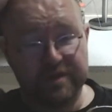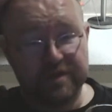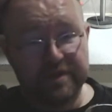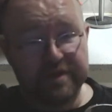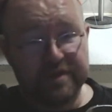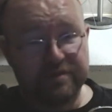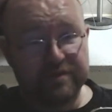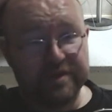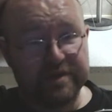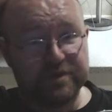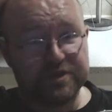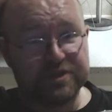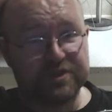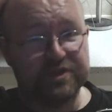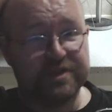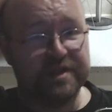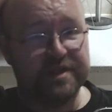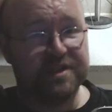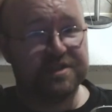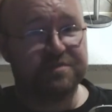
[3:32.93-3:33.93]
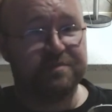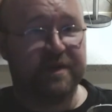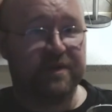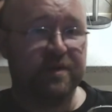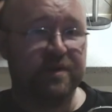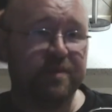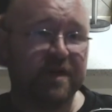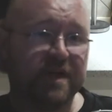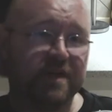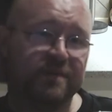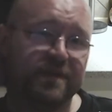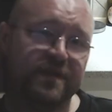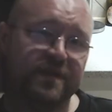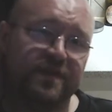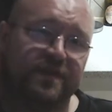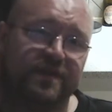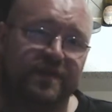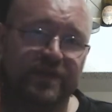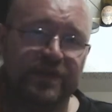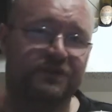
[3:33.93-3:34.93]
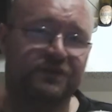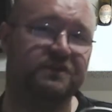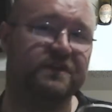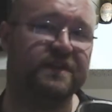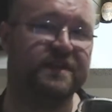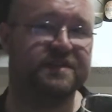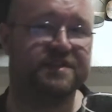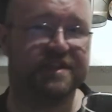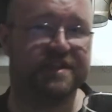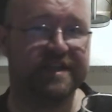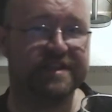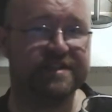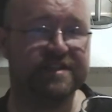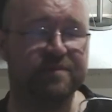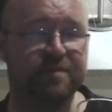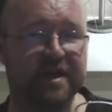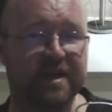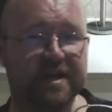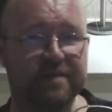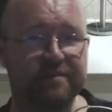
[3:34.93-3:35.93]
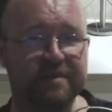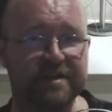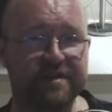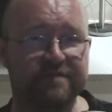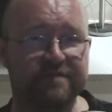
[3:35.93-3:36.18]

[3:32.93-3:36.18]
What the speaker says: it was good in the smell department. In the taste department,